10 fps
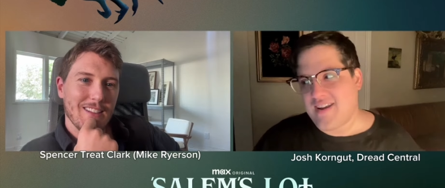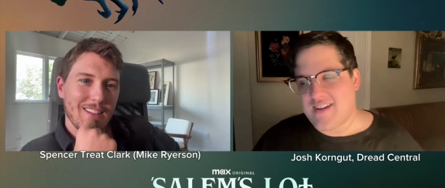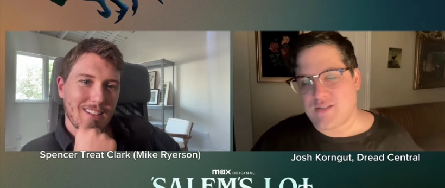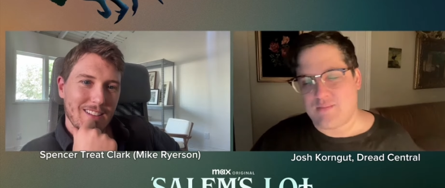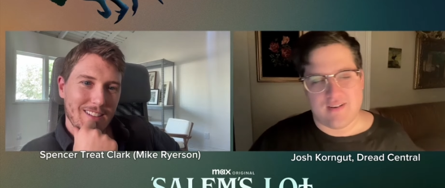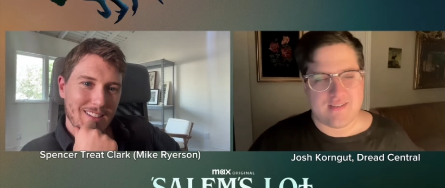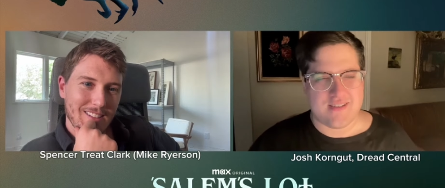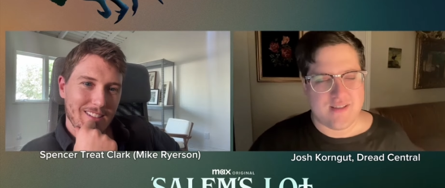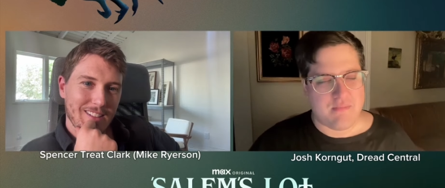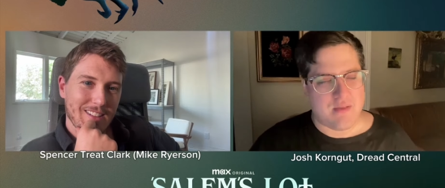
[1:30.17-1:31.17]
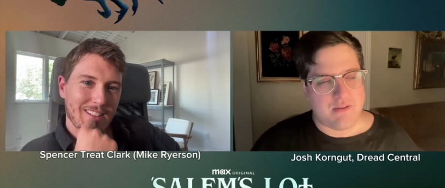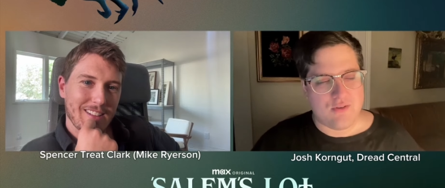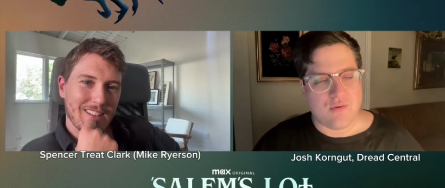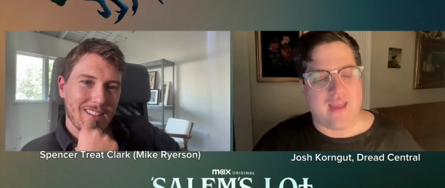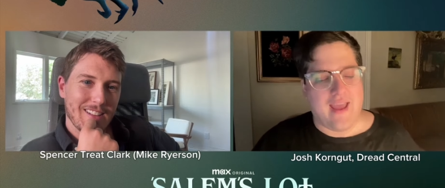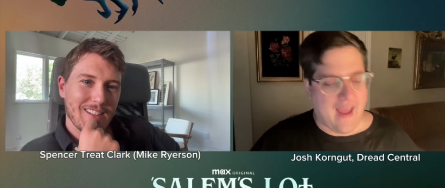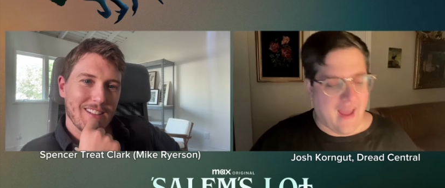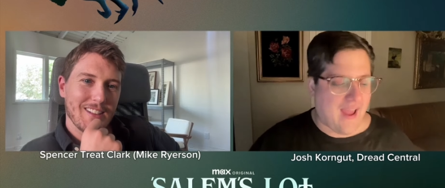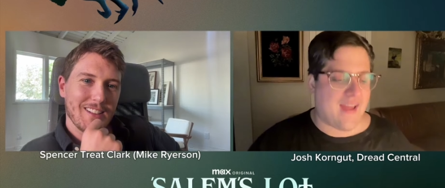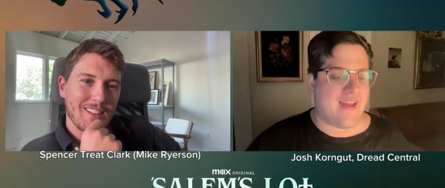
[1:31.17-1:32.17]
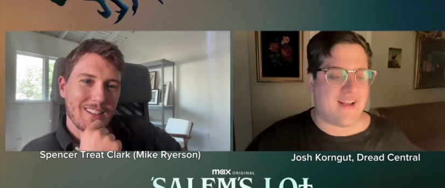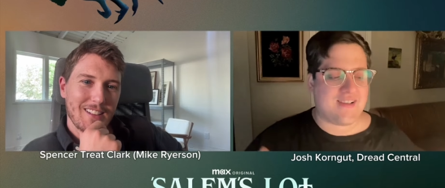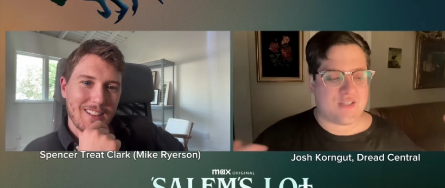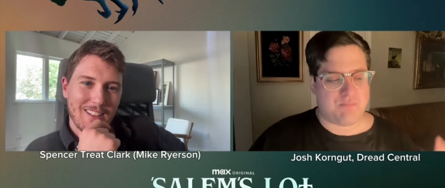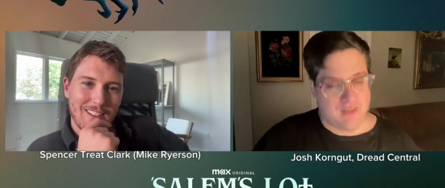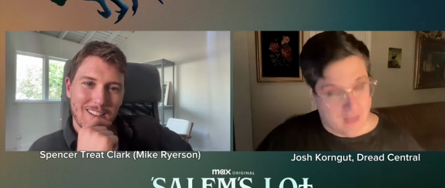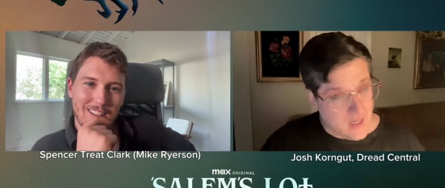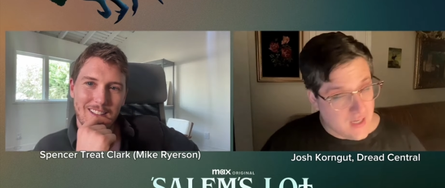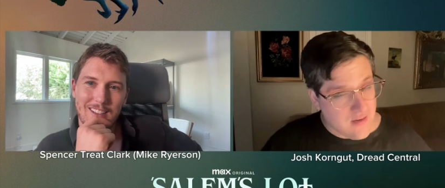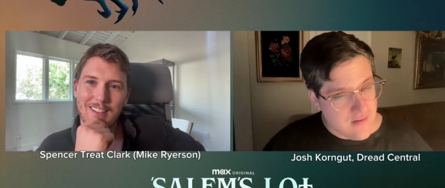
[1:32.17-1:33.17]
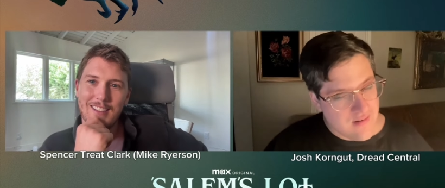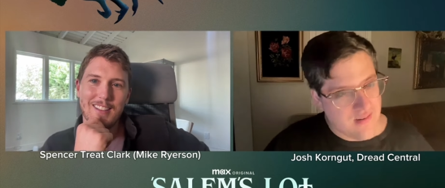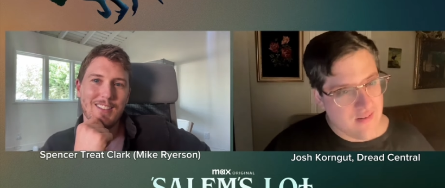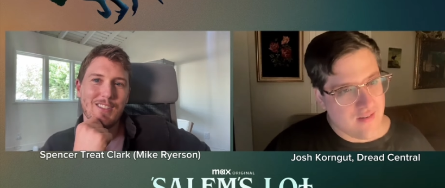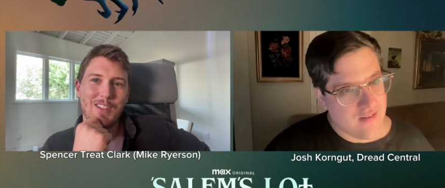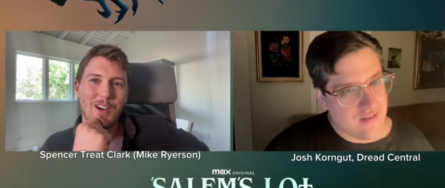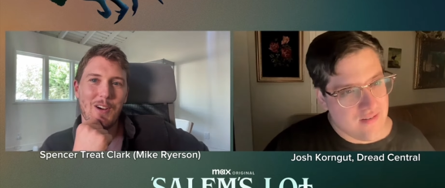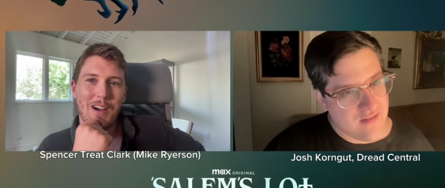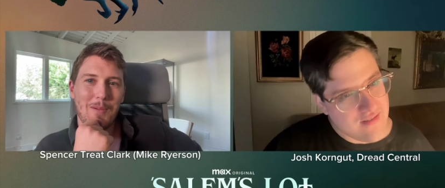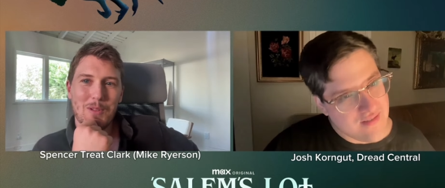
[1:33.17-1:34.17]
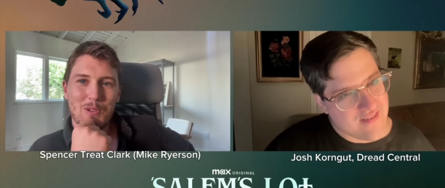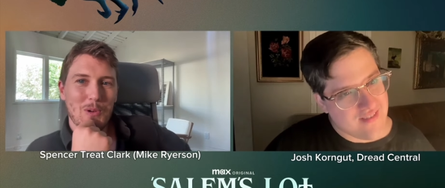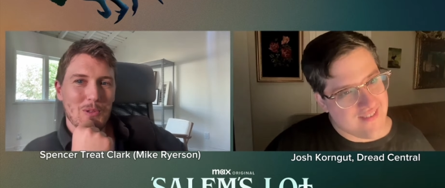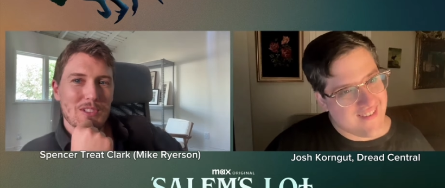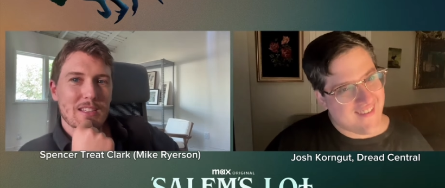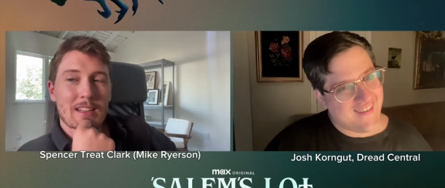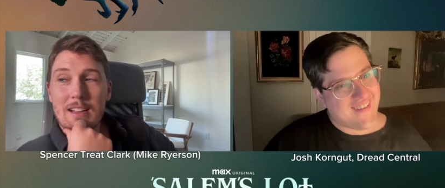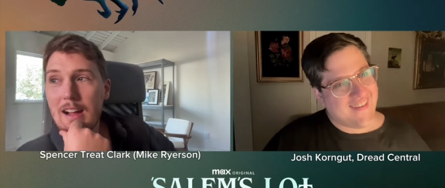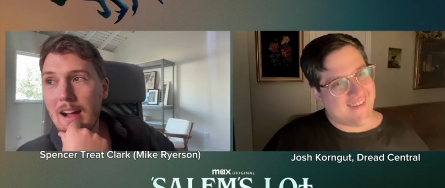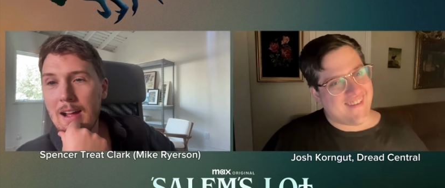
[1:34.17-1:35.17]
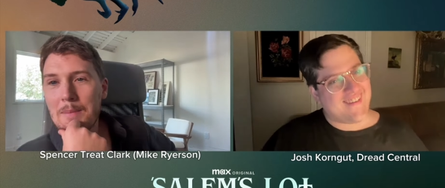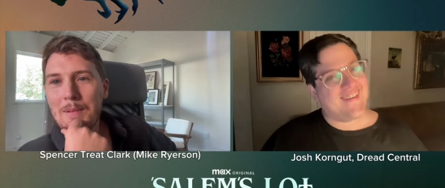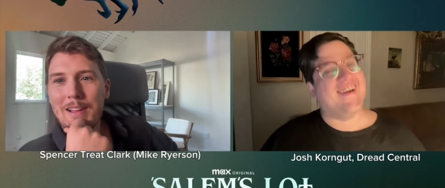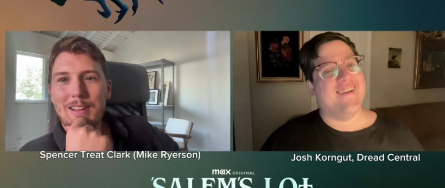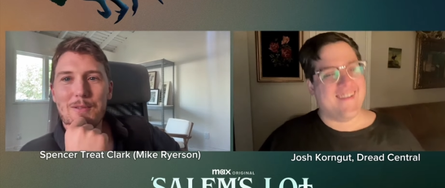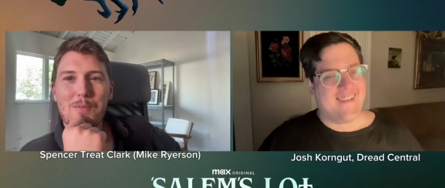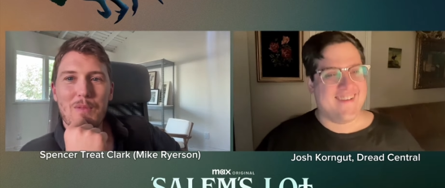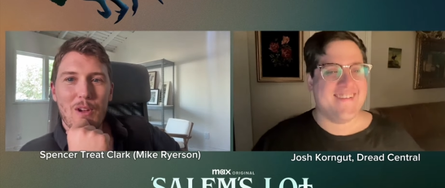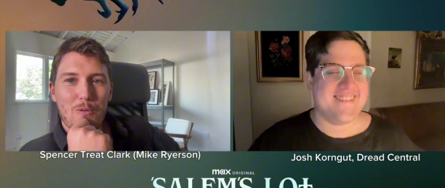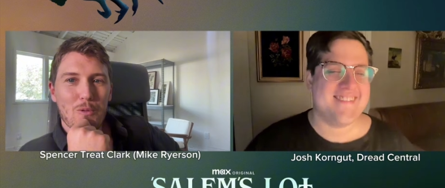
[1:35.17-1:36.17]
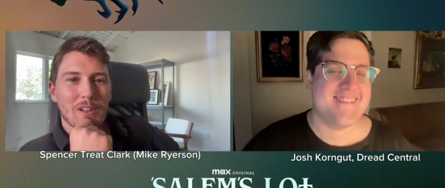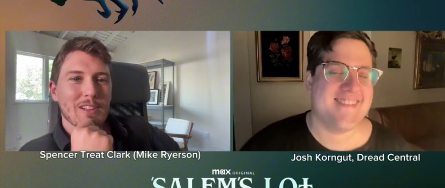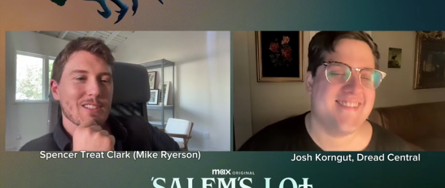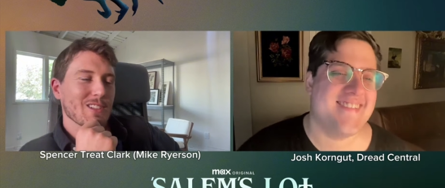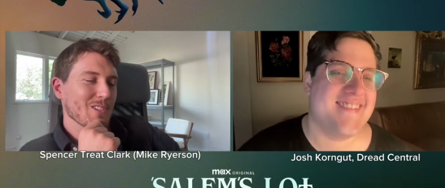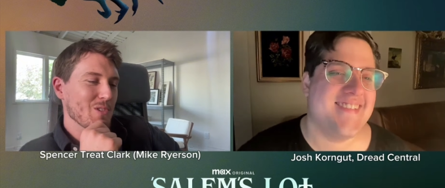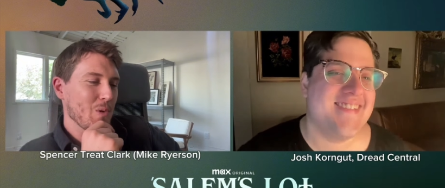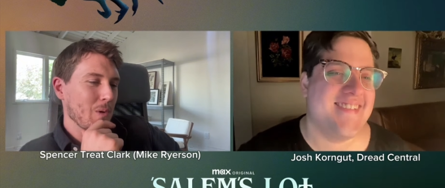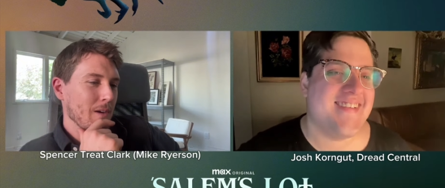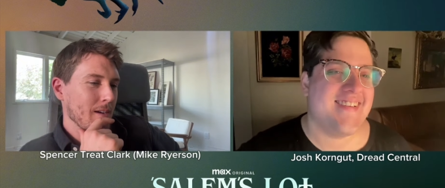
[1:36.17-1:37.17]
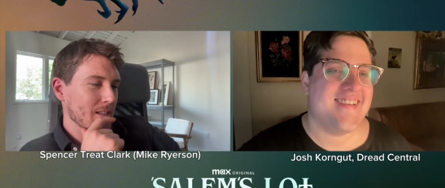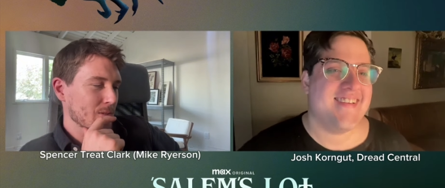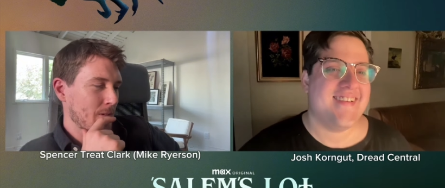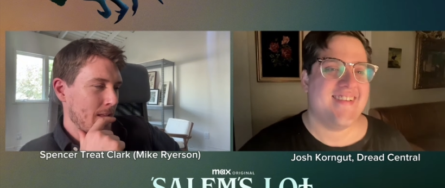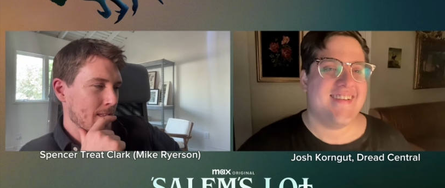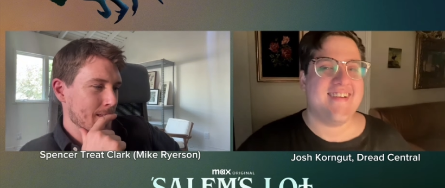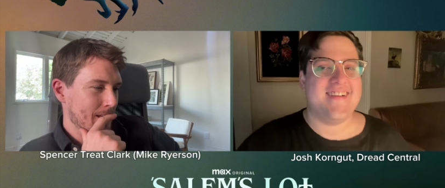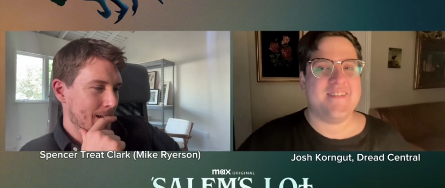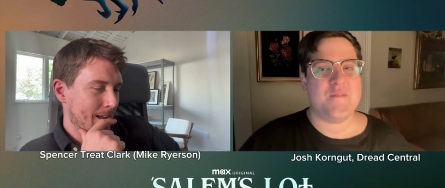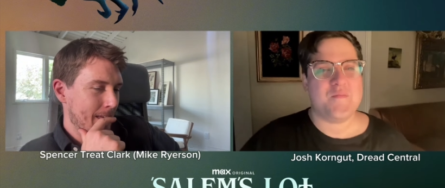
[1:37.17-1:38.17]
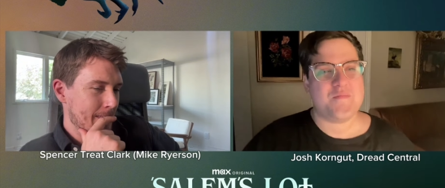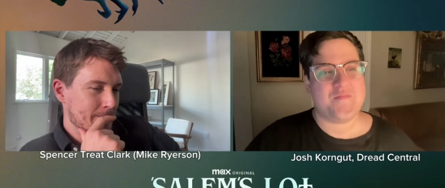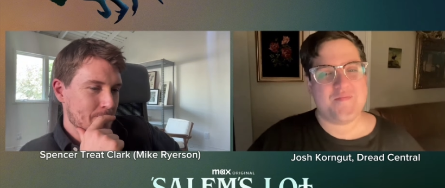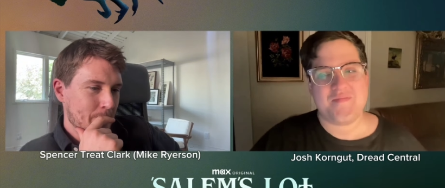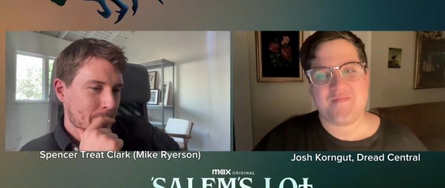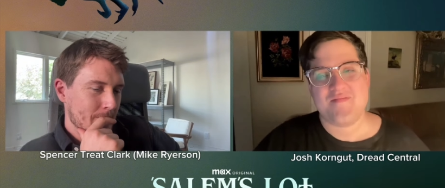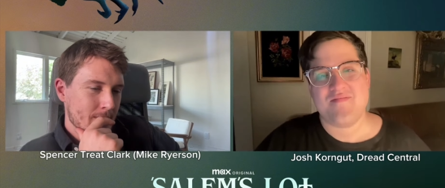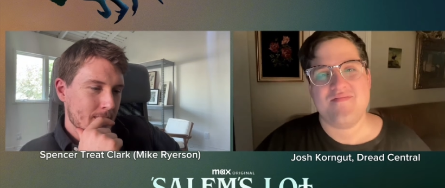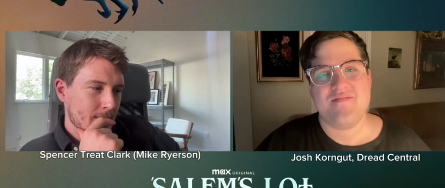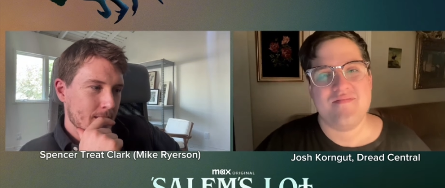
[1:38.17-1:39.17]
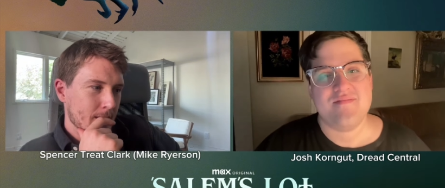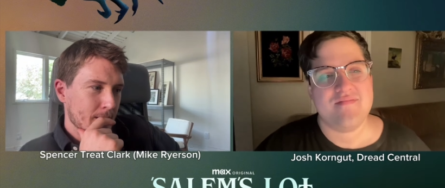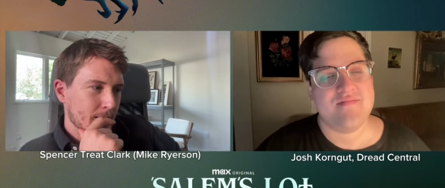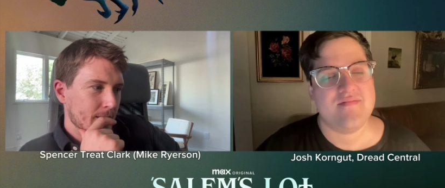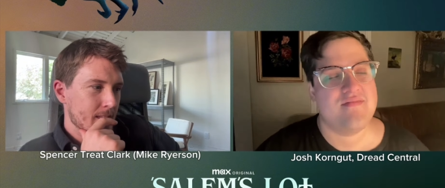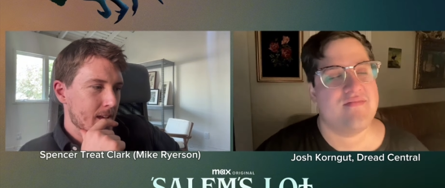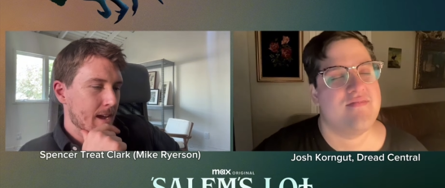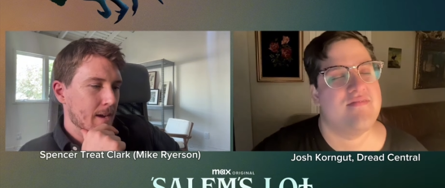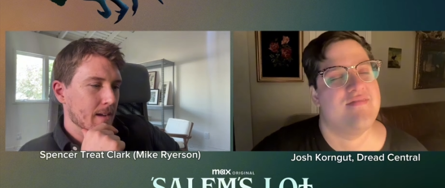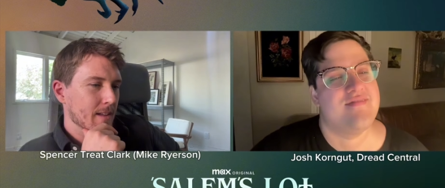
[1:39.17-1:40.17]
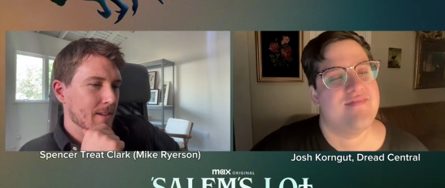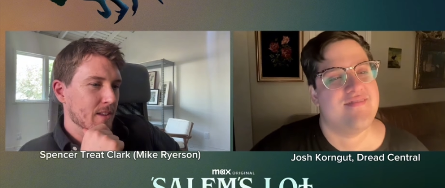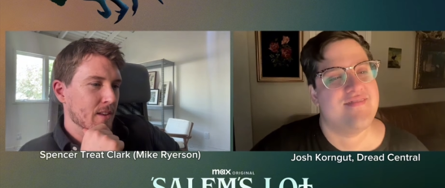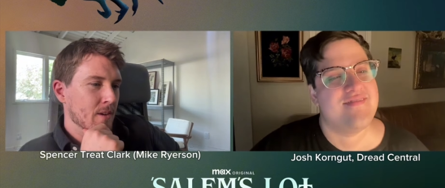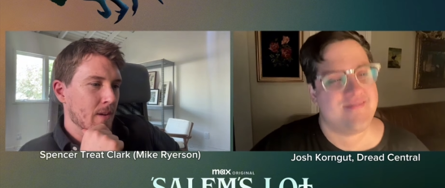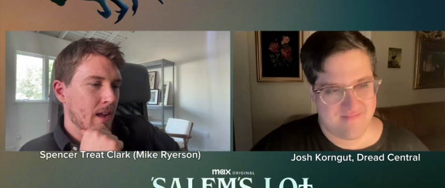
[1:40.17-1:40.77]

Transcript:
Speaker 1: any experiences that maybe you can't explain? No, I'm a total cynic.
Speaker 2: I am like a, a realist to the core. It's funny, like I, yeah, you know what?